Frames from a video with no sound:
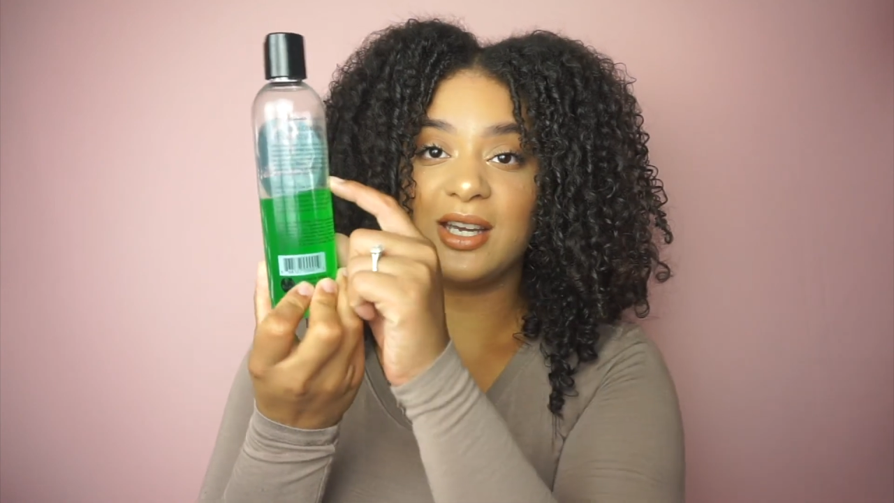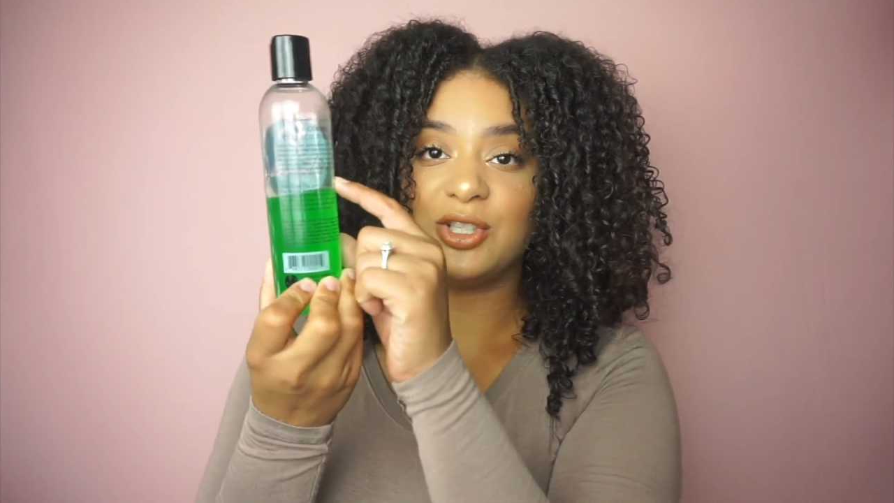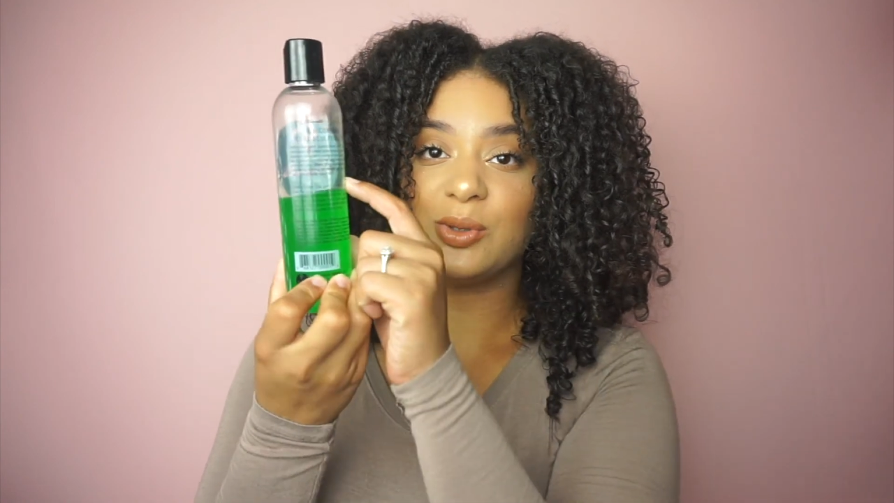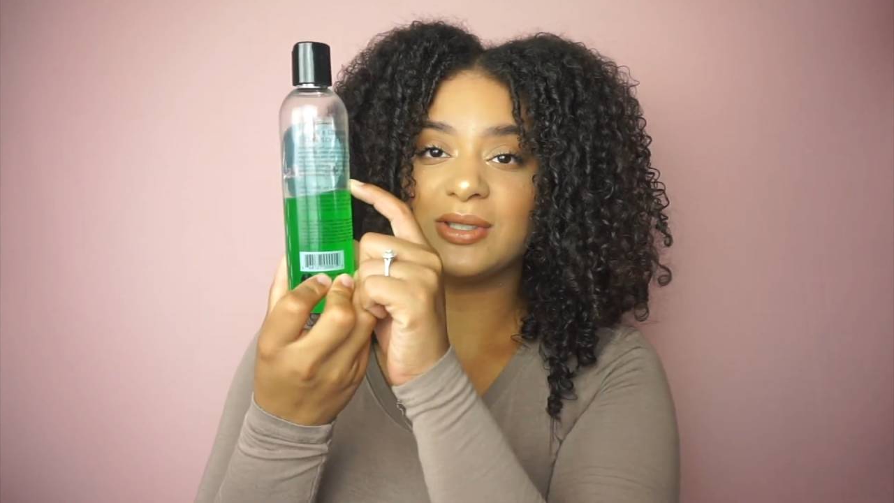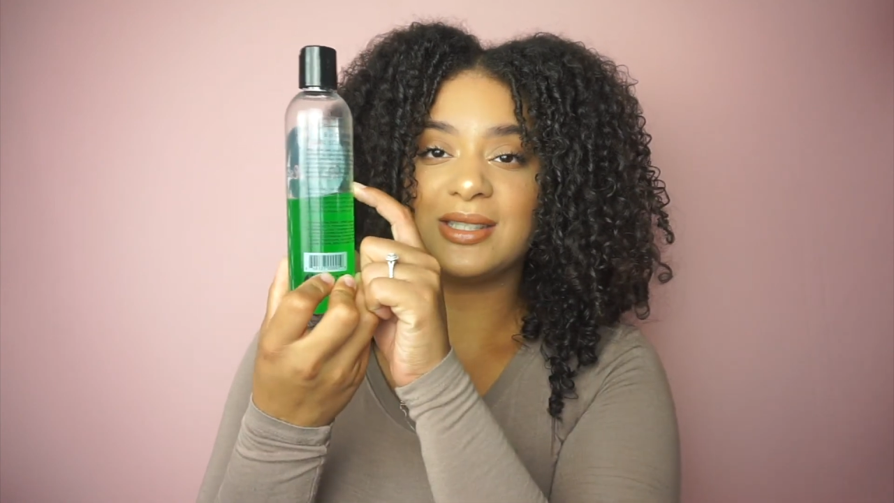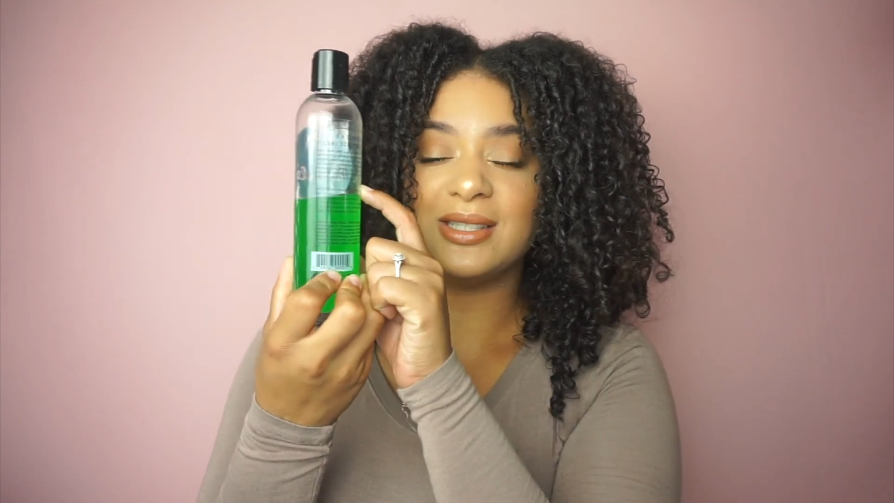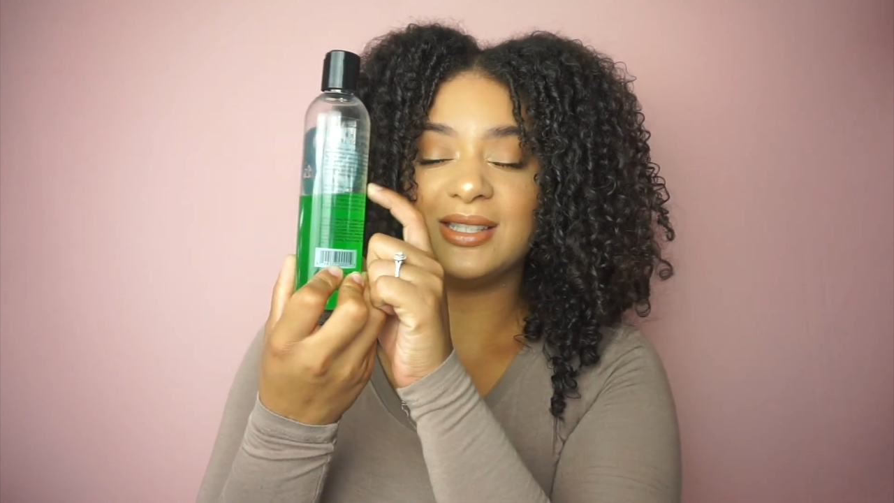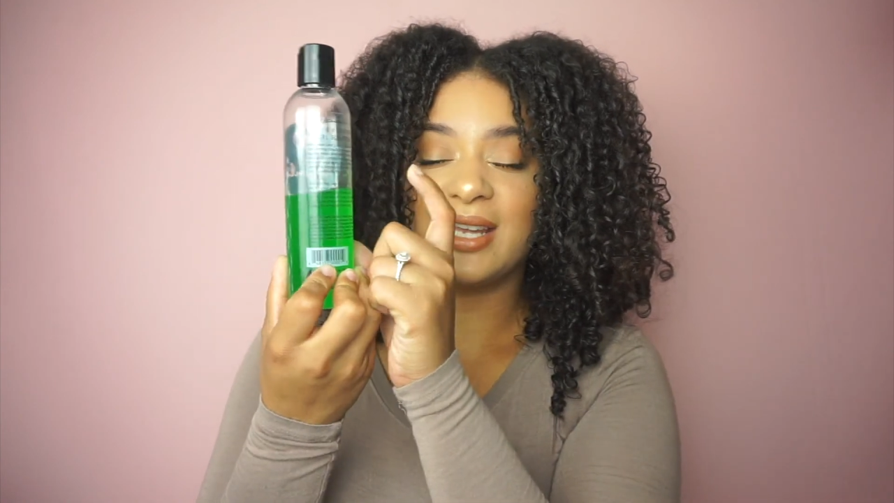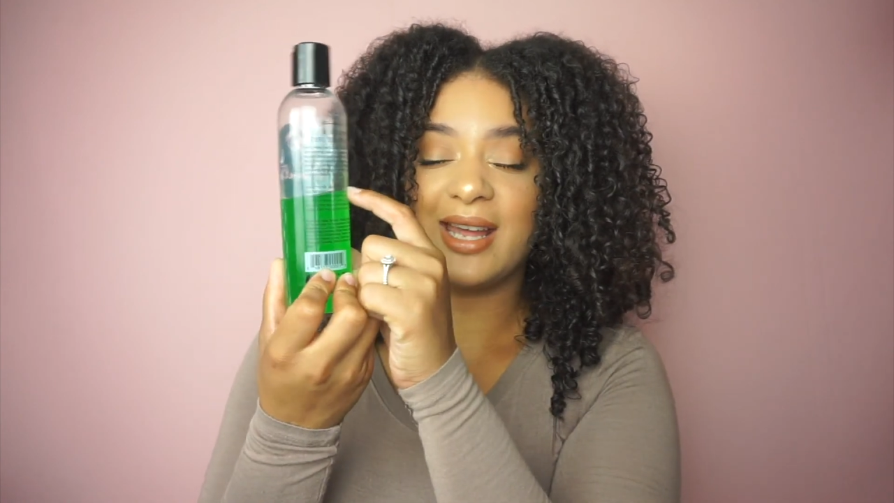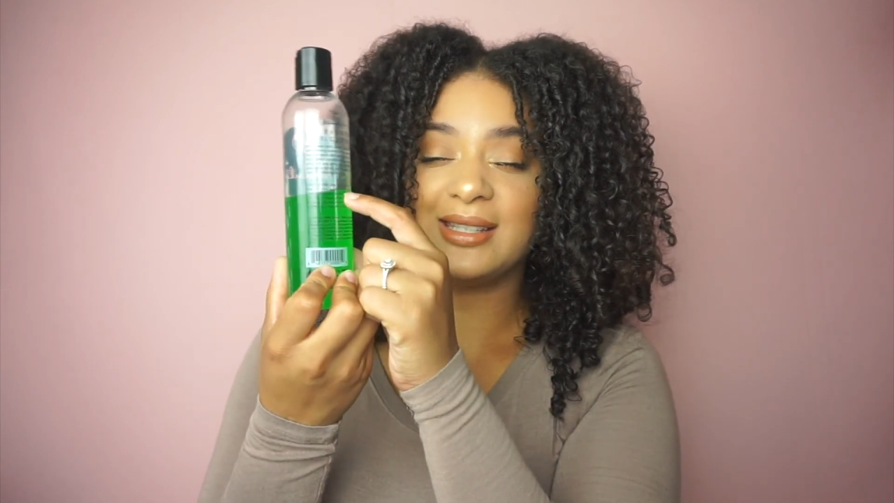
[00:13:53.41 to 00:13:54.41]
As you
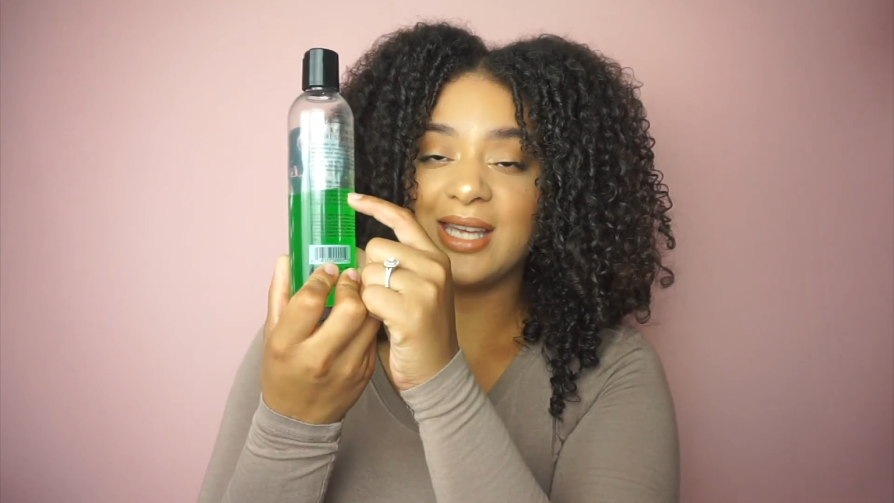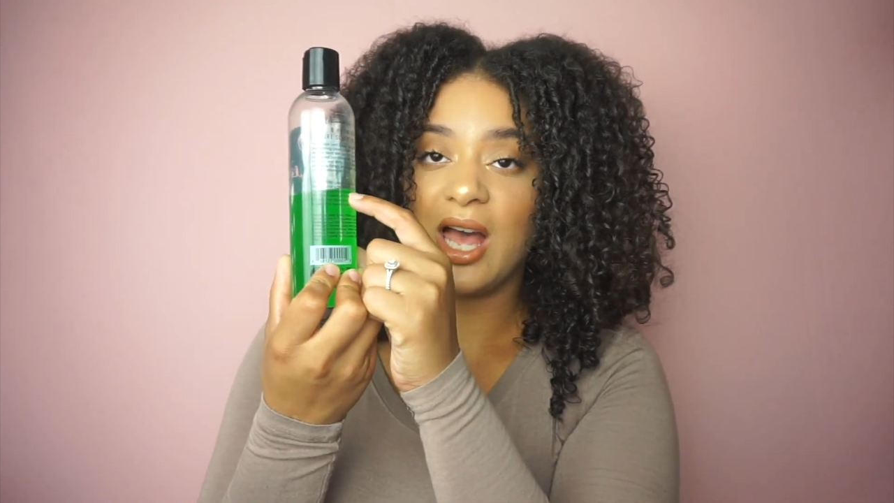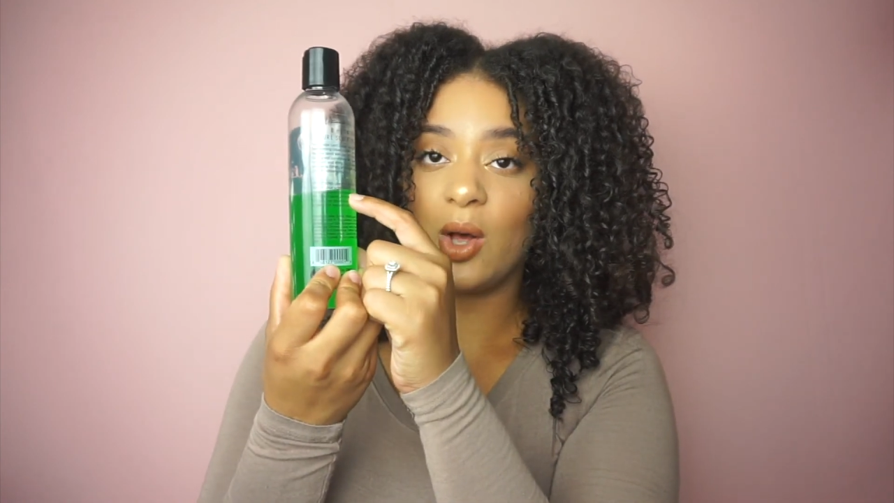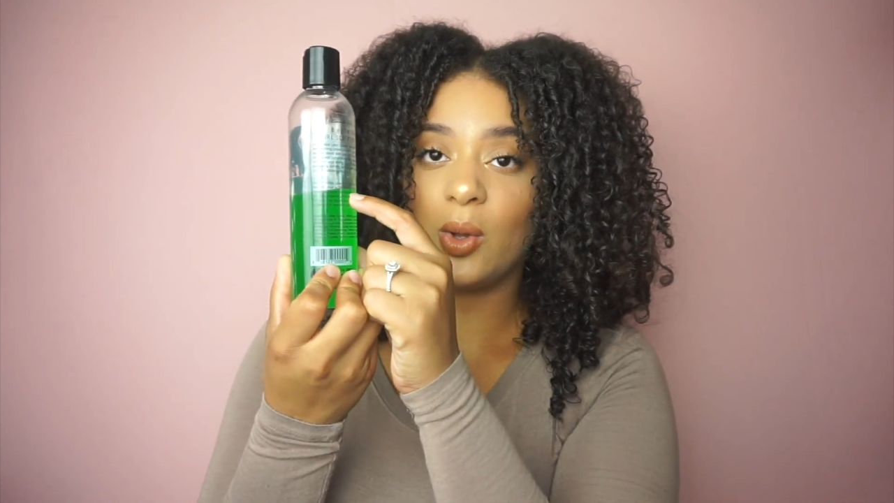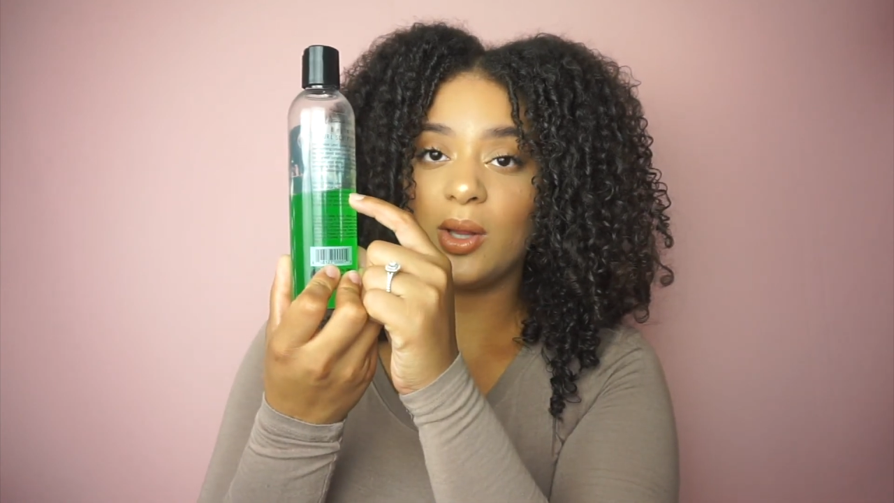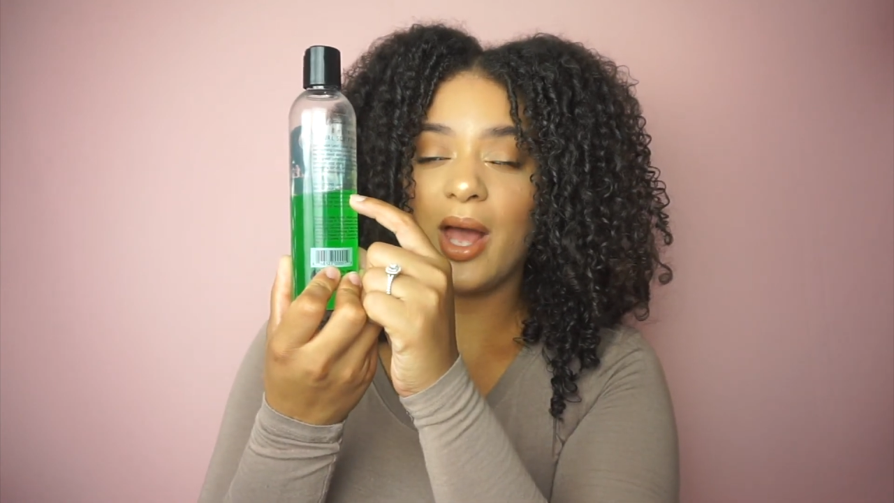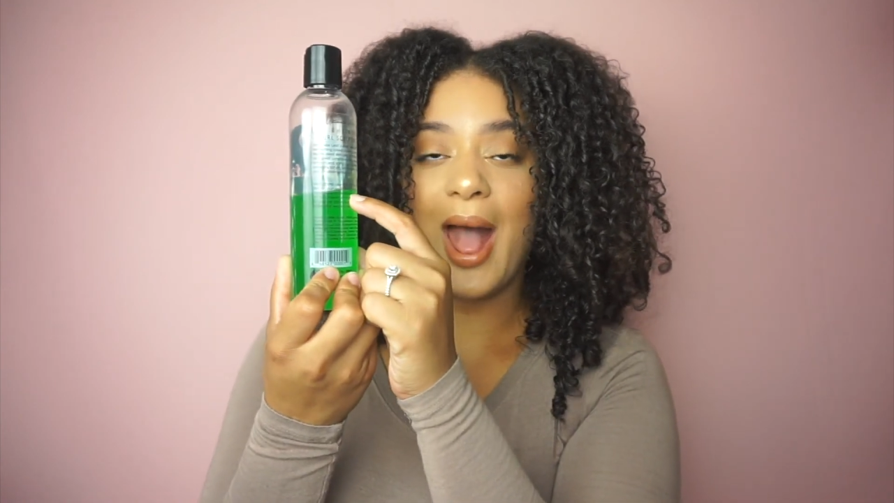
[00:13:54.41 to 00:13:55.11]
can tell,